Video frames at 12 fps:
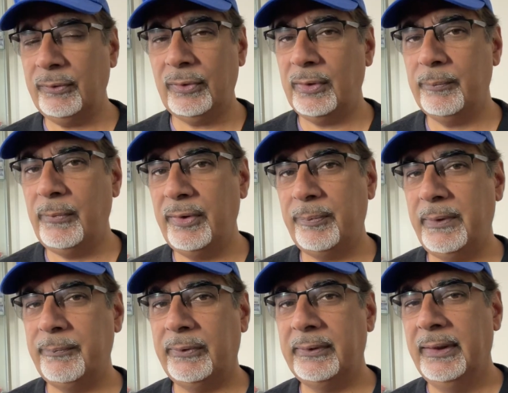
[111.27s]
sure that most
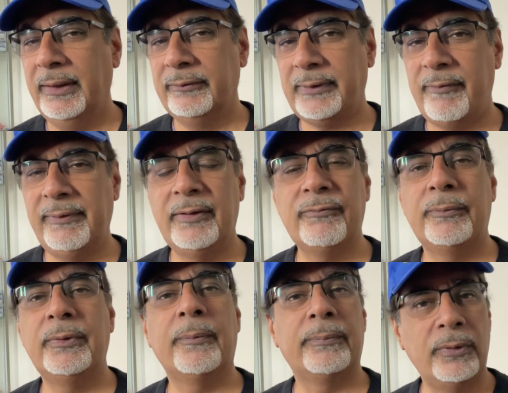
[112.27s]
people driving in
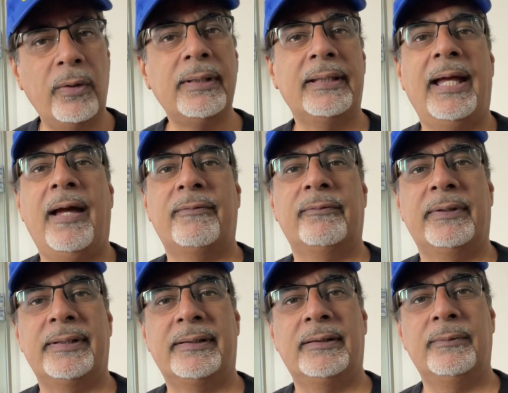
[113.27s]
from Europe know that they have to
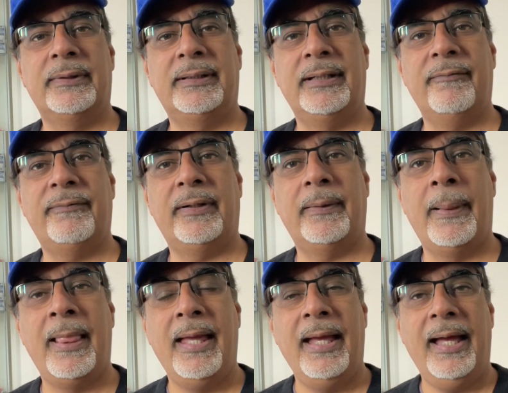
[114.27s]
register with TfL.
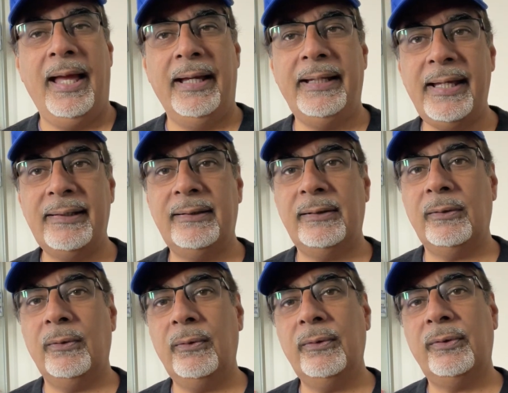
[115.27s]
I guess
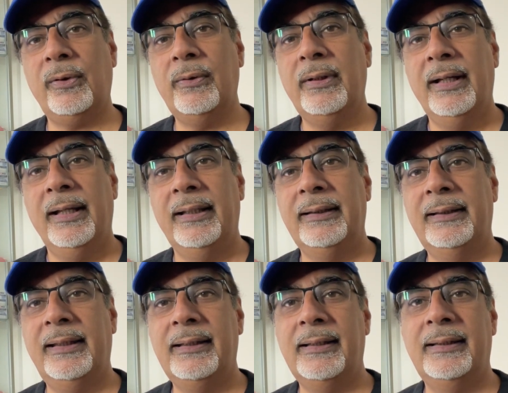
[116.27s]
also
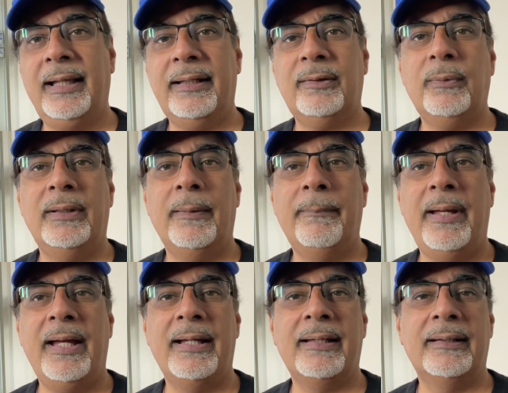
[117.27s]
that's when the
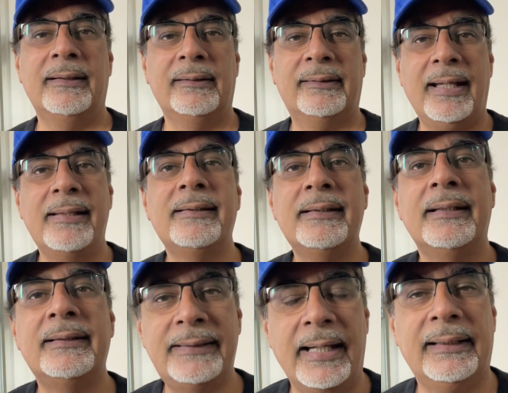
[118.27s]
mayor sends in
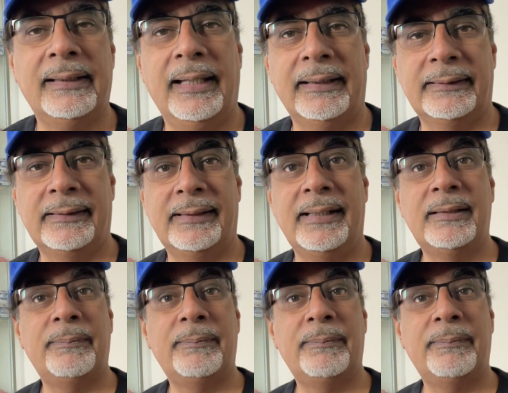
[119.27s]
the debt collectors that he's